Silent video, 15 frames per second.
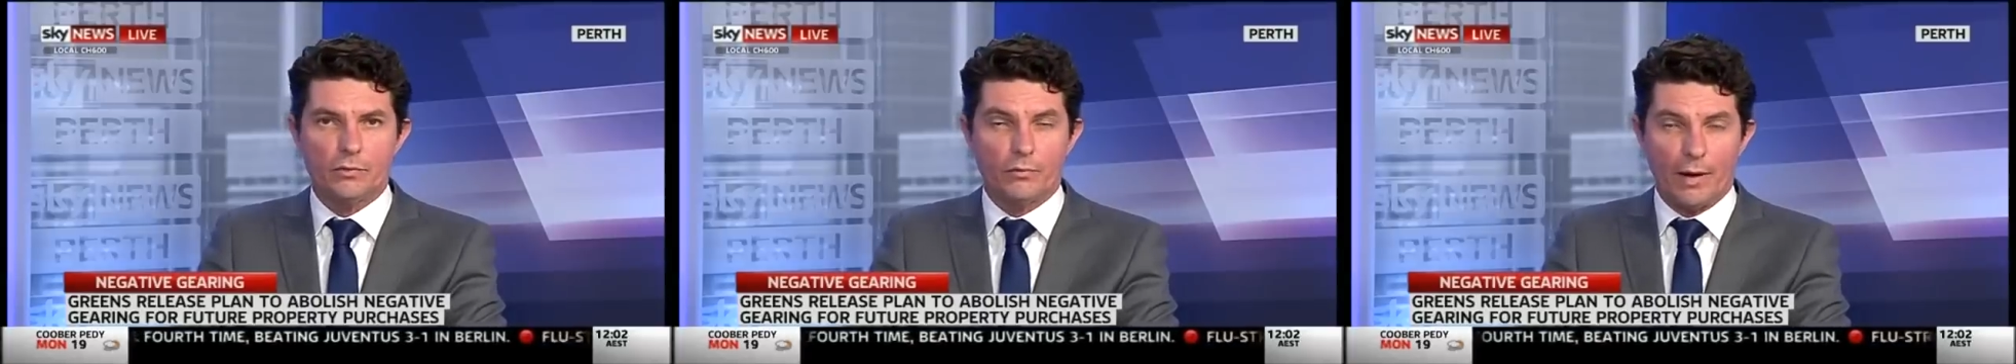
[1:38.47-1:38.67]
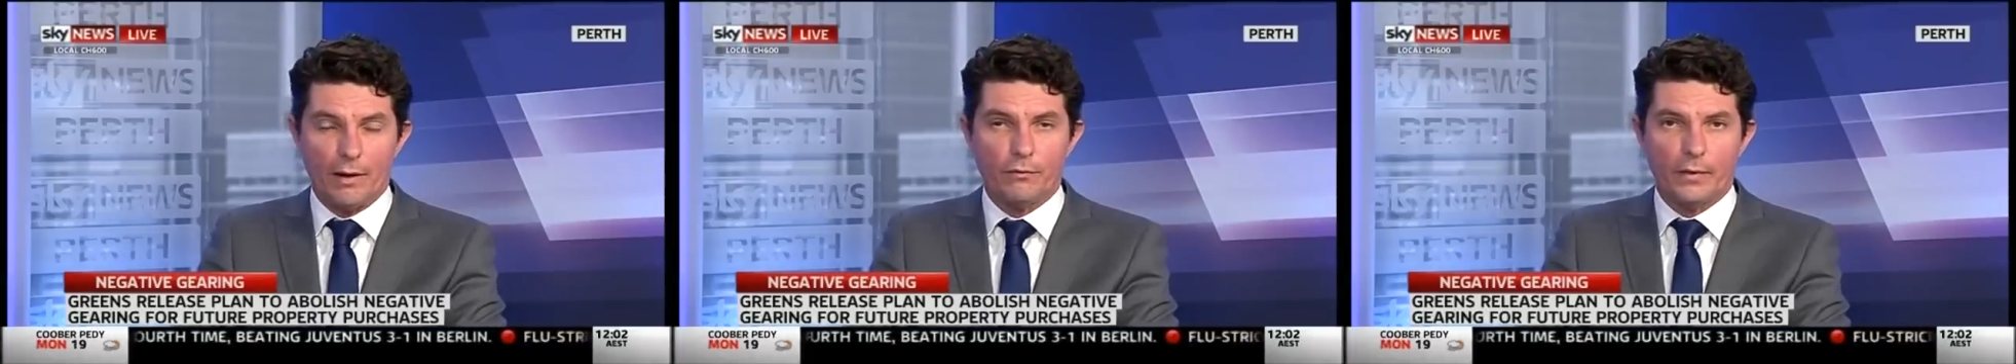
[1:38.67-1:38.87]

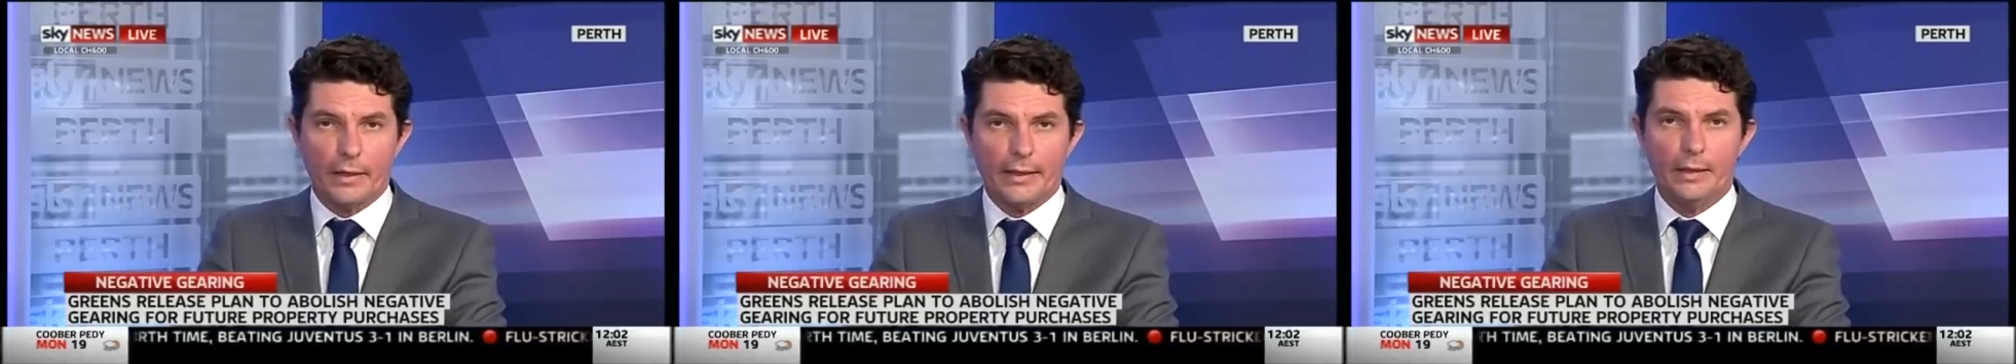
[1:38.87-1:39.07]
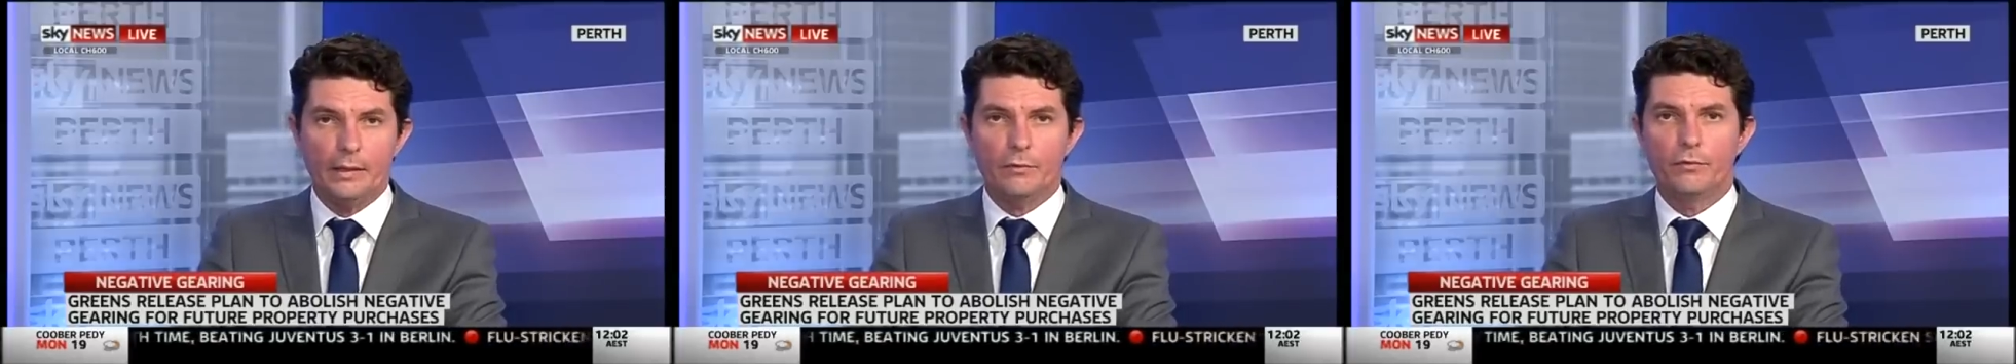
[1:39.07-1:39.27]

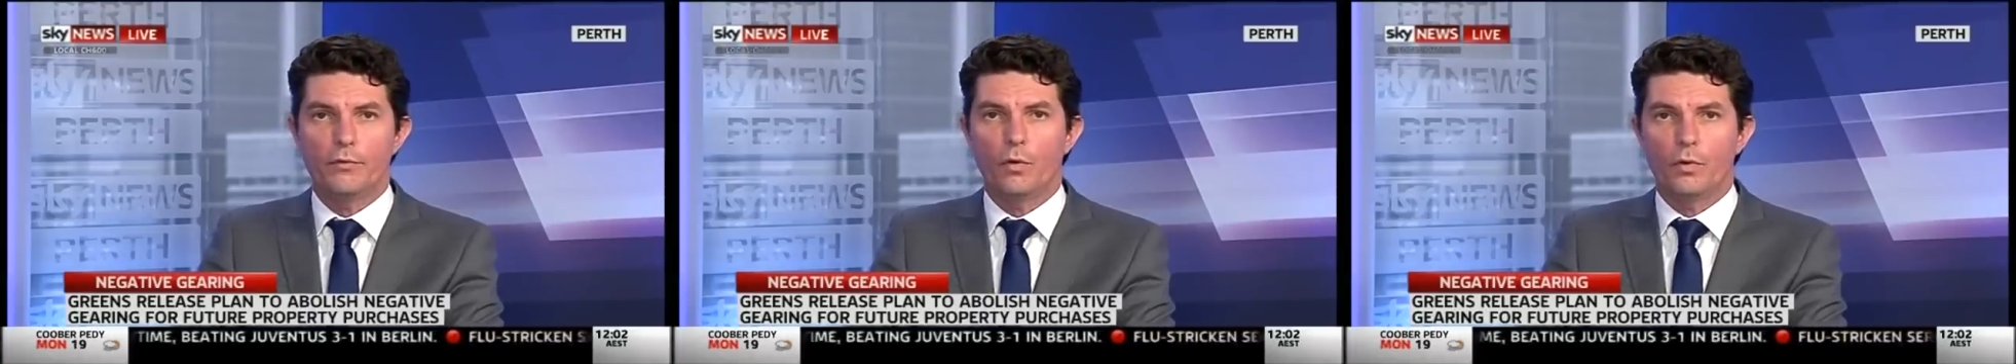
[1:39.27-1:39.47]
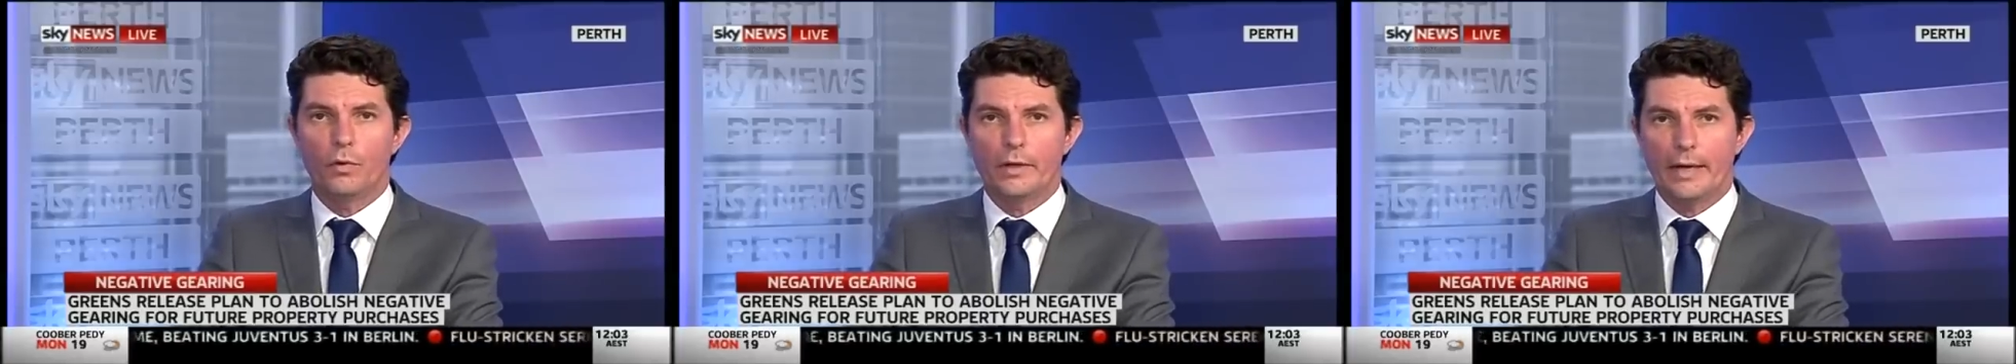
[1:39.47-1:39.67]
roughly,
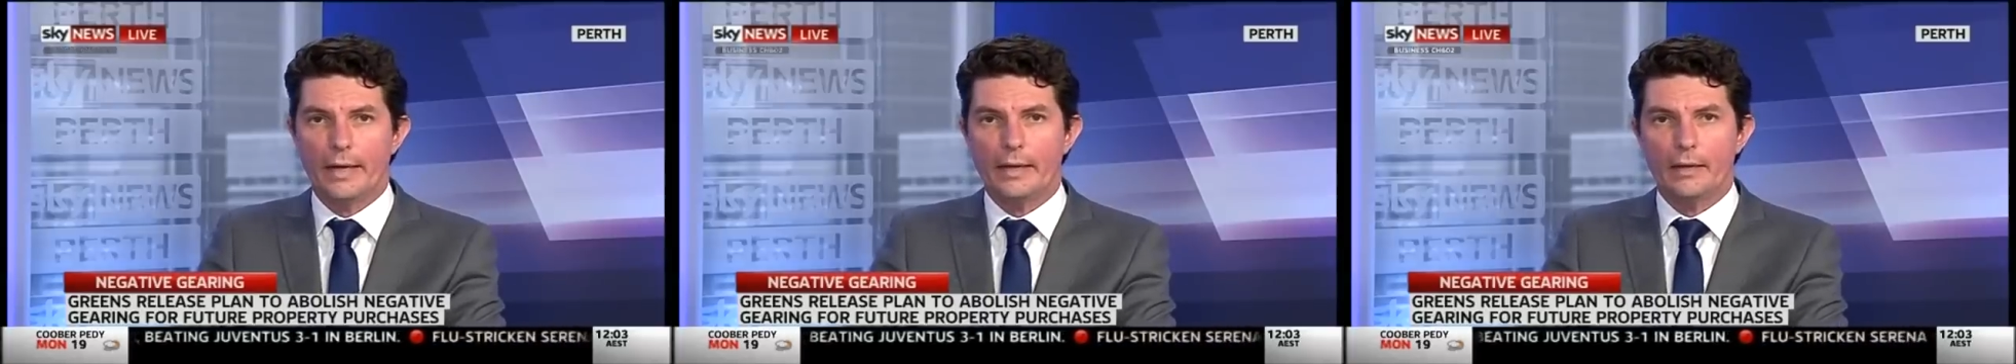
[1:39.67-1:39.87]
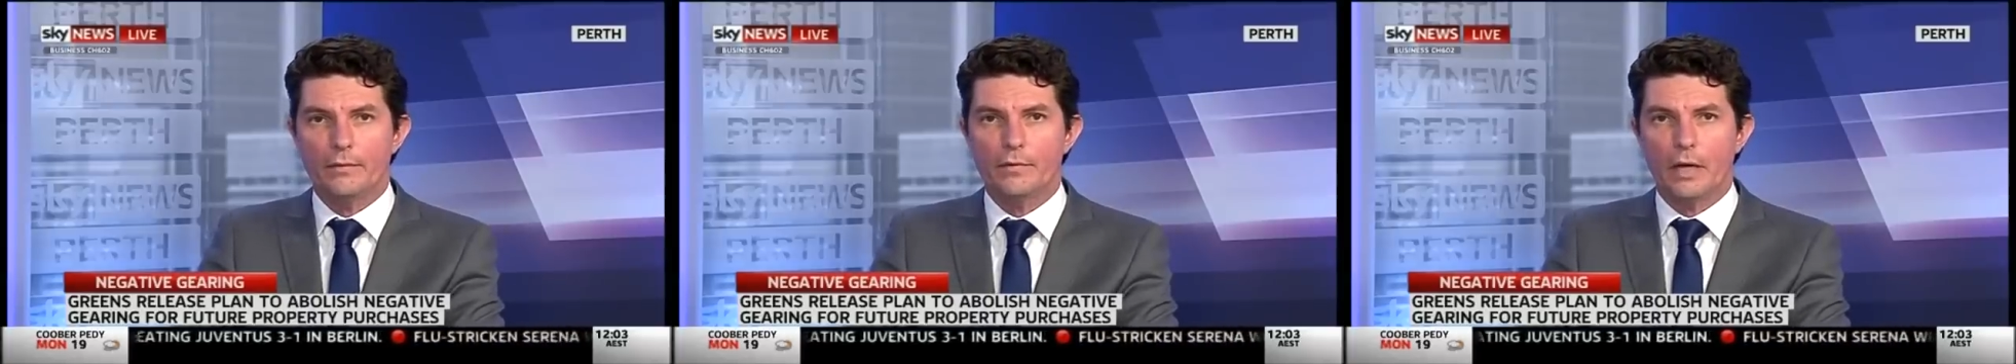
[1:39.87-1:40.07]
for
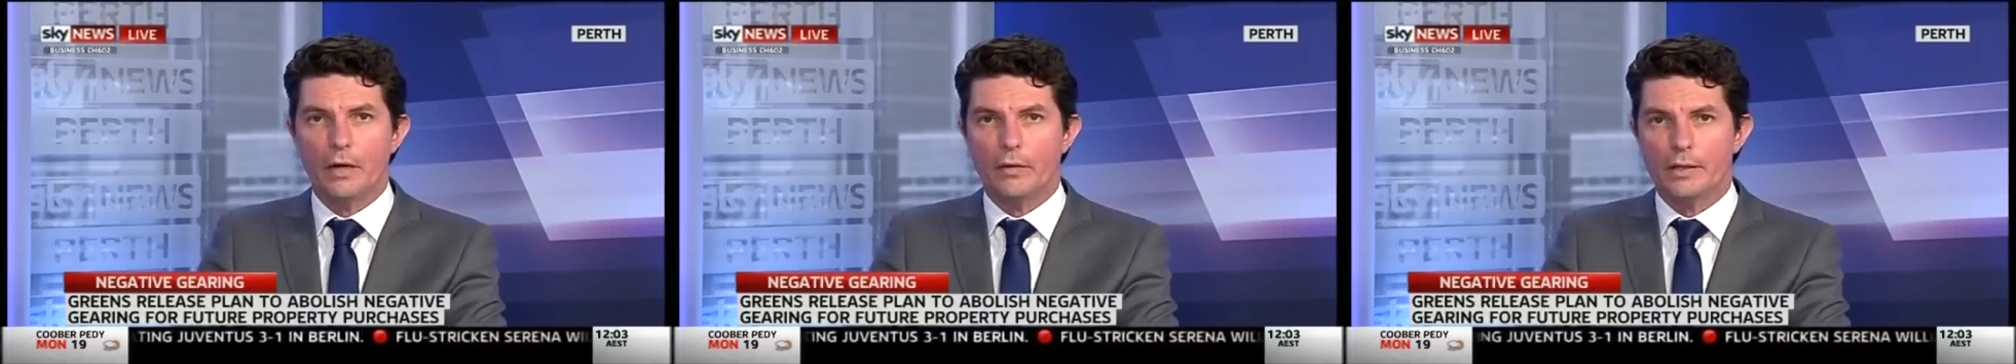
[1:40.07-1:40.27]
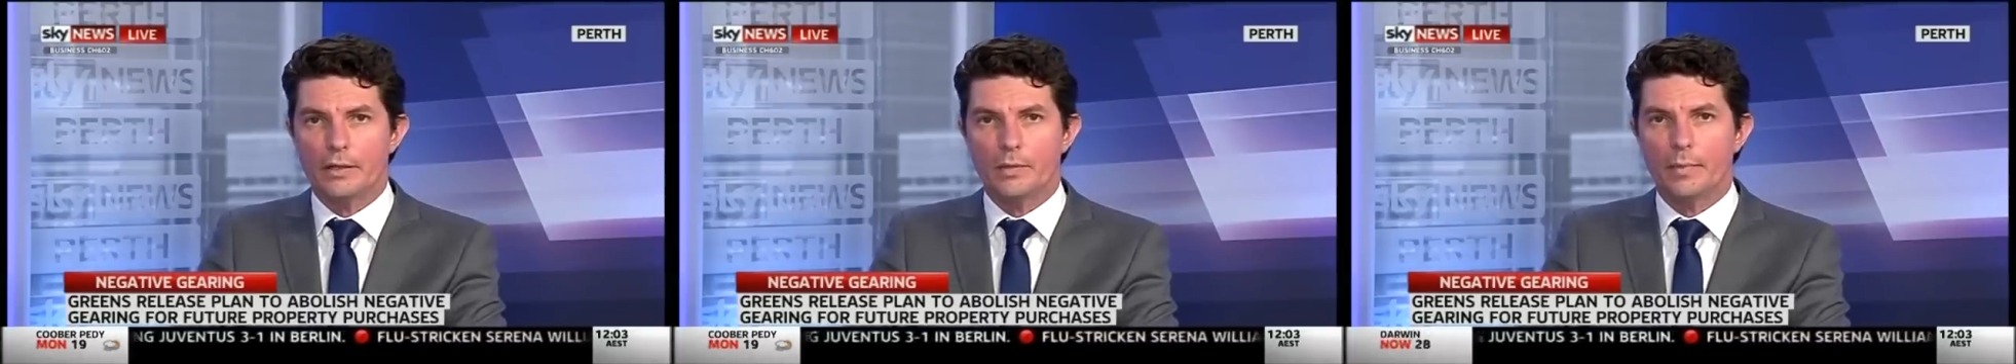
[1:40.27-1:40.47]
negative
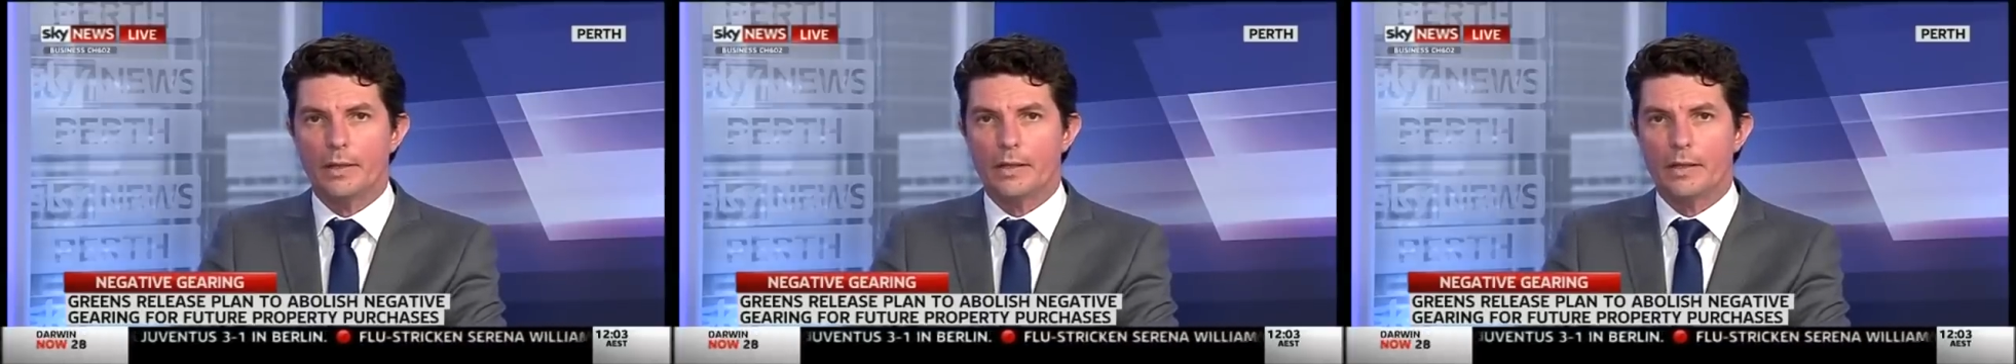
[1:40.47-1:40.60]
gearing to be